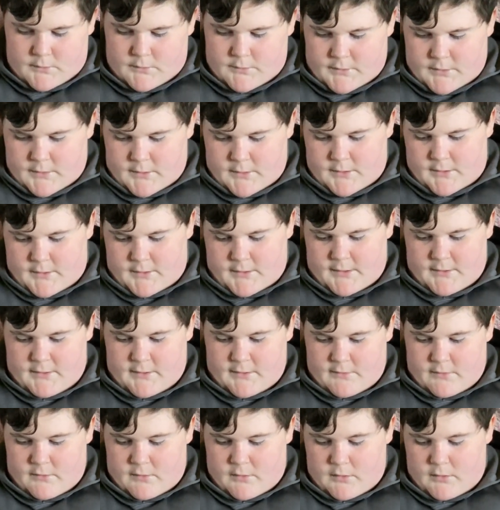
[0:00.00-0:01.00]
Okay, gotta get
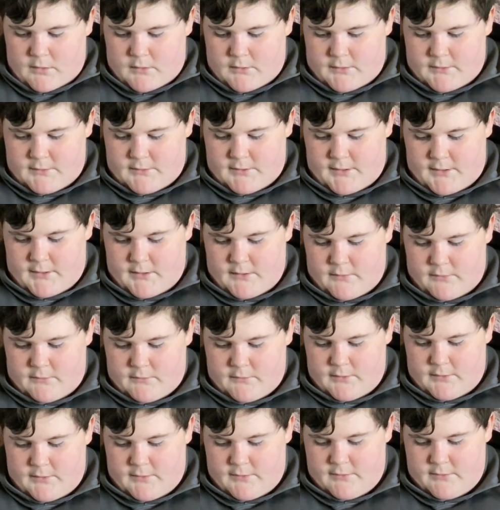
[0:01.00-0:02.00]
these all untangled.
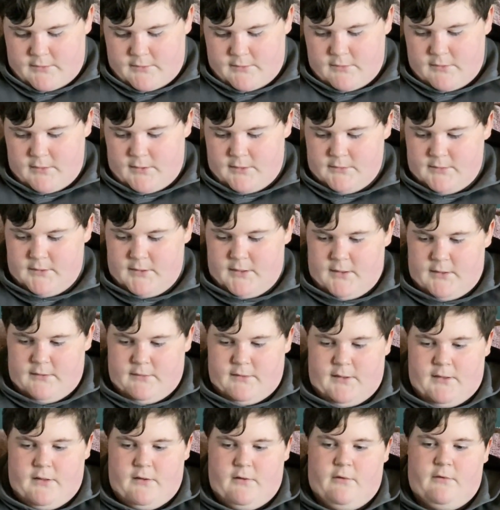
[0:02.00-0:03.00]
They suck to get
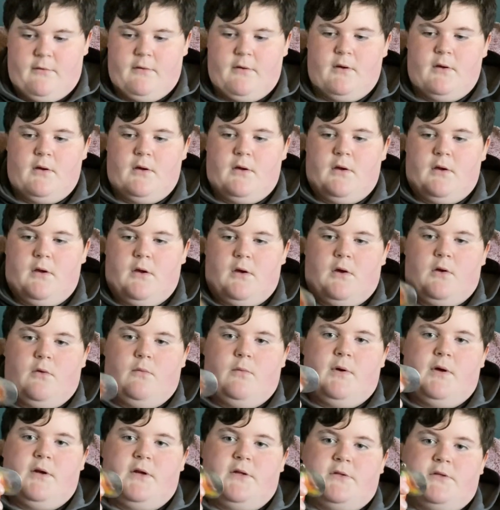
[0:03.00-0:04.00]
untangled.
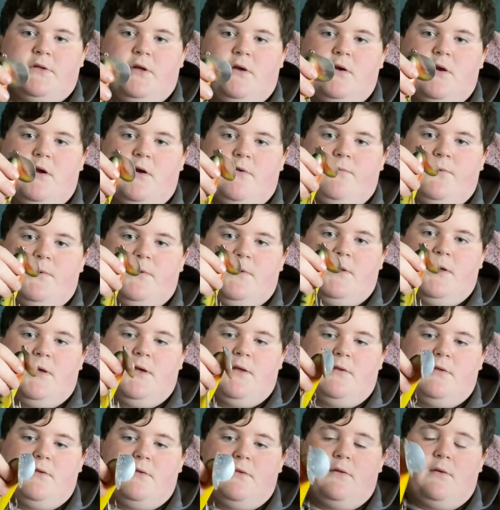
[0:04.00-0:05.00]
We're gonna start off with
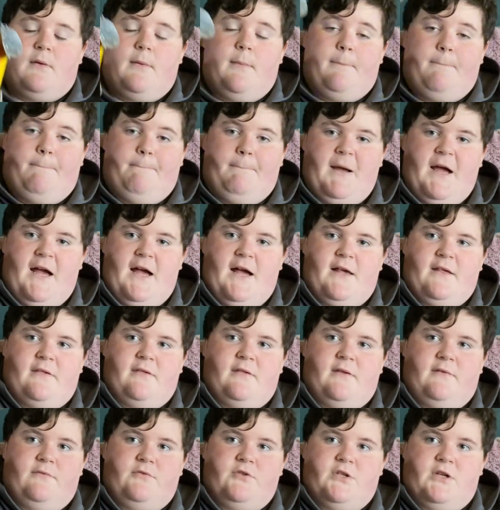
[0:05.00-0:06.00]
this
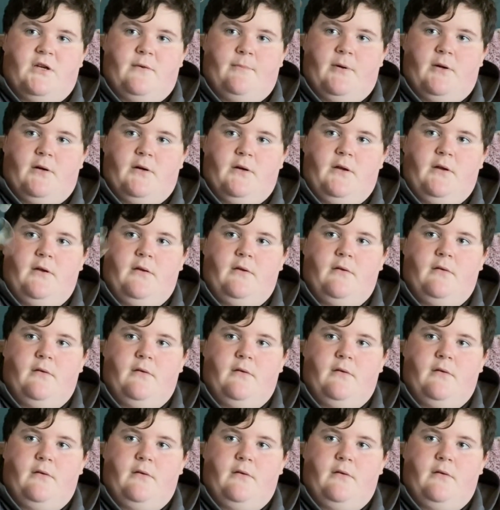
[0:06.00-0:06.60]
massive jitterbug.